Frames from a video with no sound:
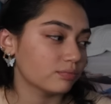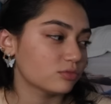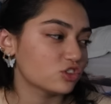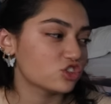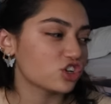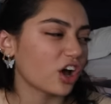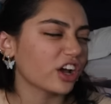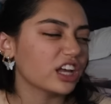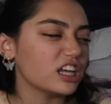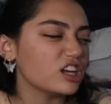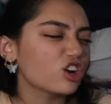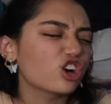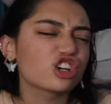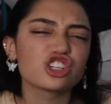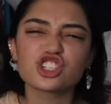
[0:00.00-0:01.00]

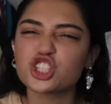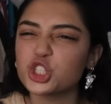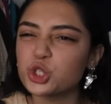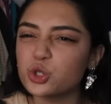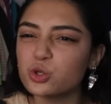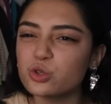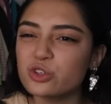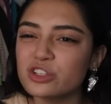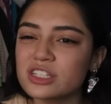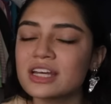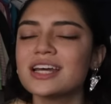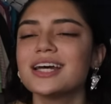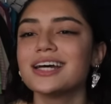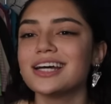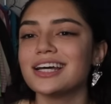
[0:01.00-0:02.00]
chunkier shoes
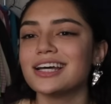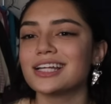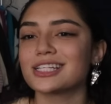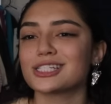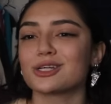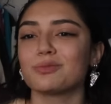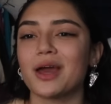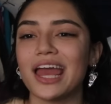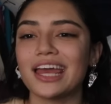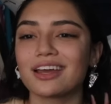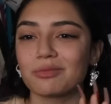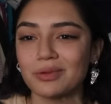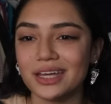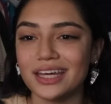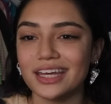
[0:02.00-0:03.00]
to
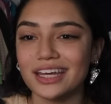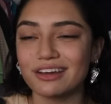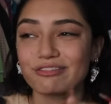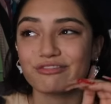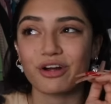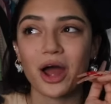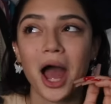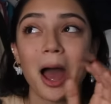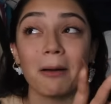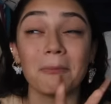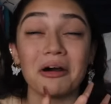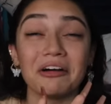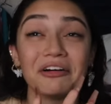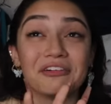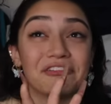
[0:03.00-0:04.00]
make me
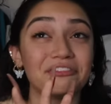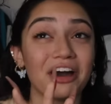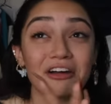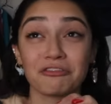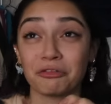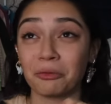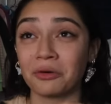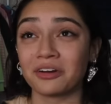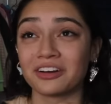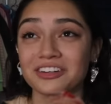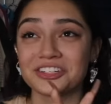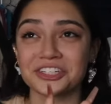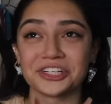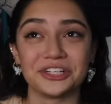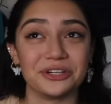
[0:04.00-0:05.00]
from
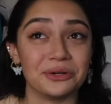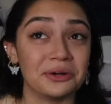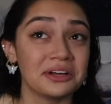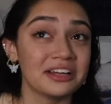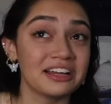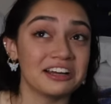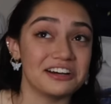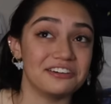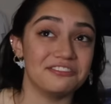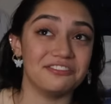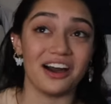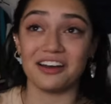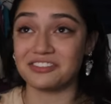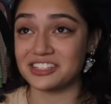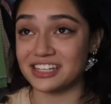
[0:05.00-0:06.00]
5'4 to
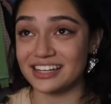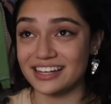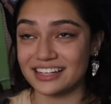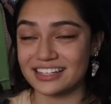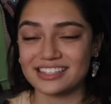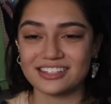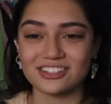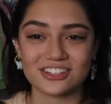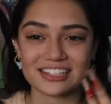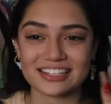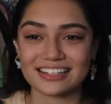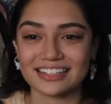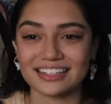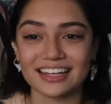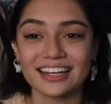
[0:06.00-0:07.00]
5'6, just
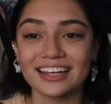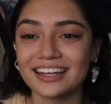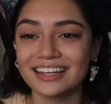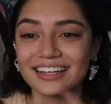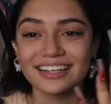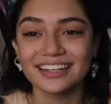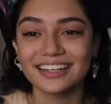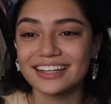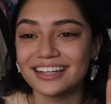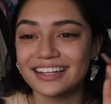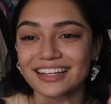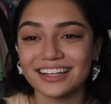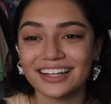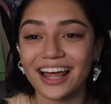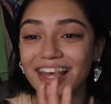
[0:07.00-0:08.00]
kidding.
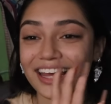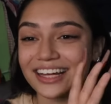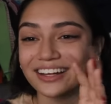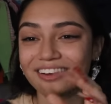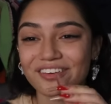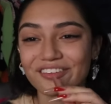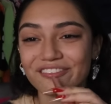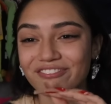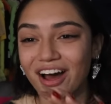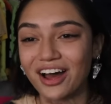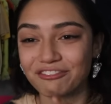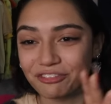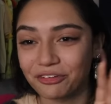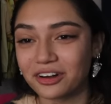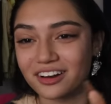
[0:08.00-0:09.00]
Like
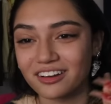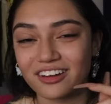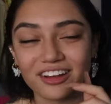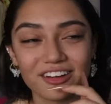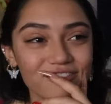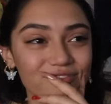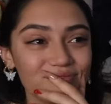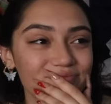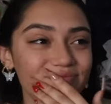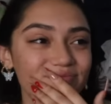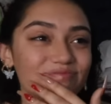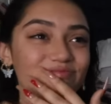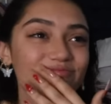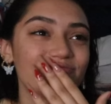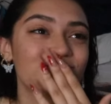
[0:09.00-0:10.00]
5'4 to
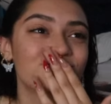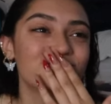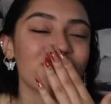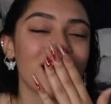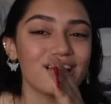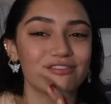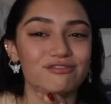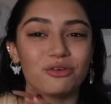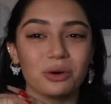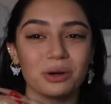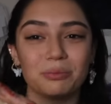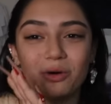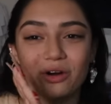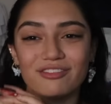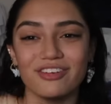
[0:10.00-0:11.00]

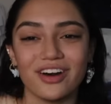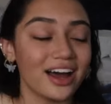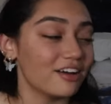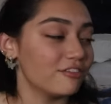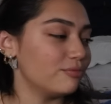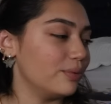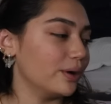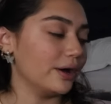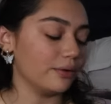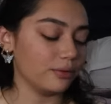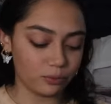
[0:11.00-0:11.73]
5'4.5, but